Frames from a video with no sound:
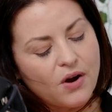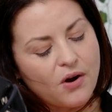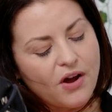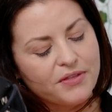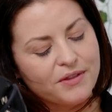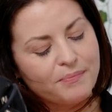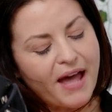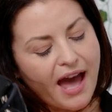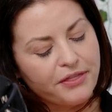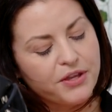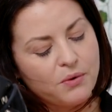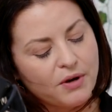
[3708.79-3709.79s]
are on the
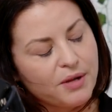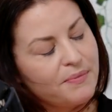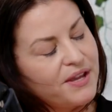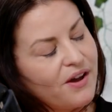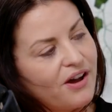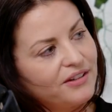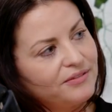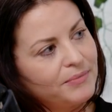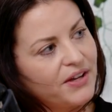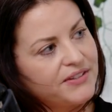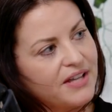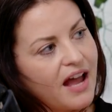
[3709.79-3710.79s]
path you want to be on,
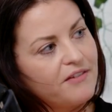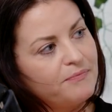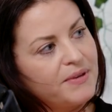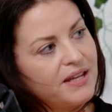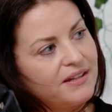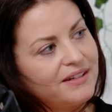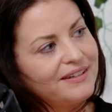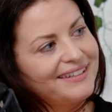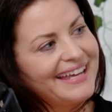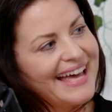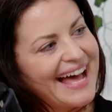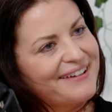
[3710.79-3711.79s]
because I've been,
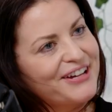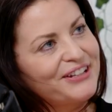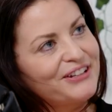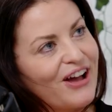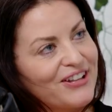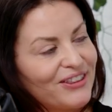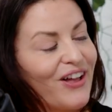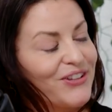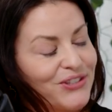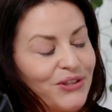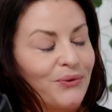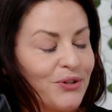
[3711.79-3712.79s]
I kind of got
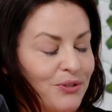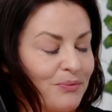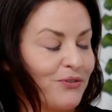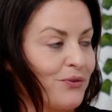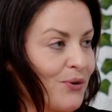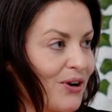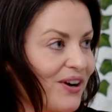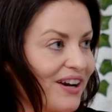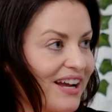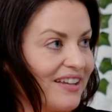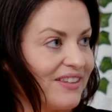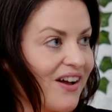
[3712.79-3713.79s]
lost in the woods before
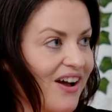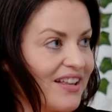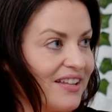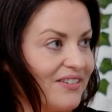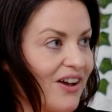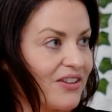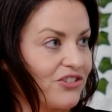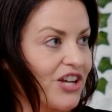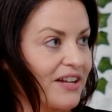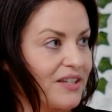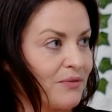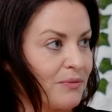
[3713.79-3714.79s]
and not not
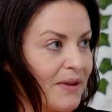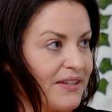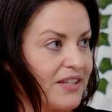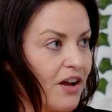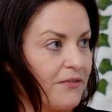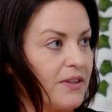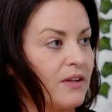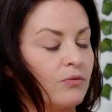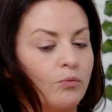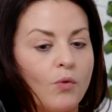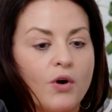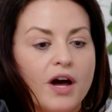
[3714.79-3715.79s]
checked in with myself, and
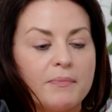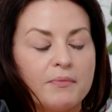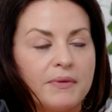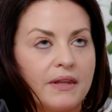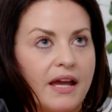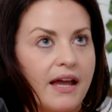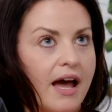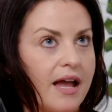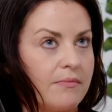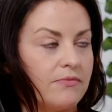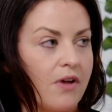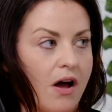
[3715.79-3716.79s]
then woke up and been like,
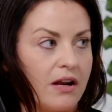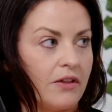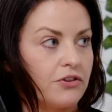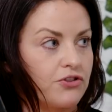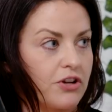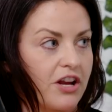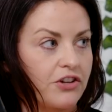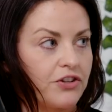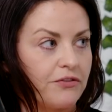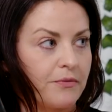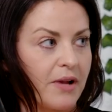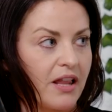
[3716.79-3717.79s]
I am not on the
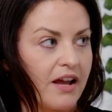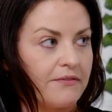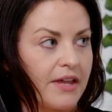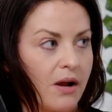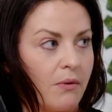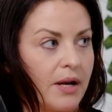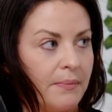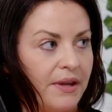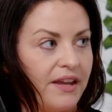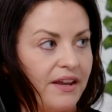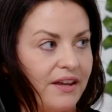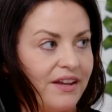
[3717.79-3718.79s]
trajectory for my life that I want to
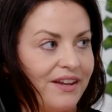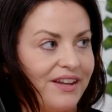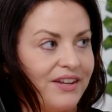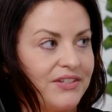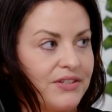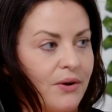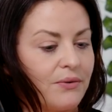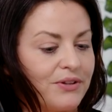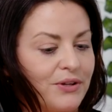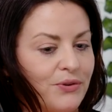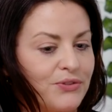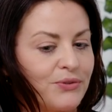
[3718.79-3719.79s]
be. Yeah. So,
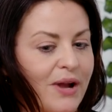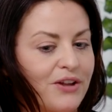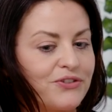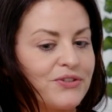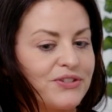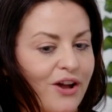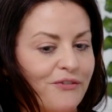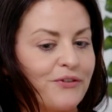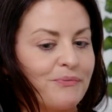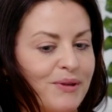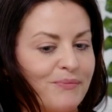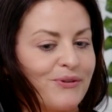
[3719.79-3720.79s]
you know, surround yourself
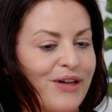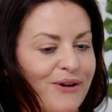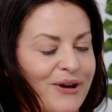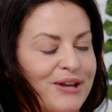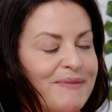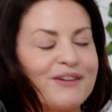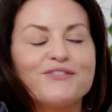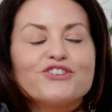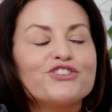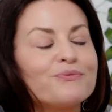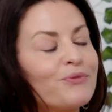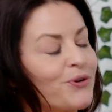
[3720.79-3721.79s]
with people that way. Make
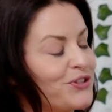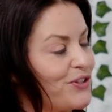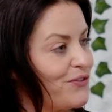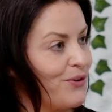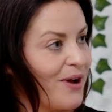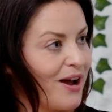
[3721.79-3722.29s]
vision boards if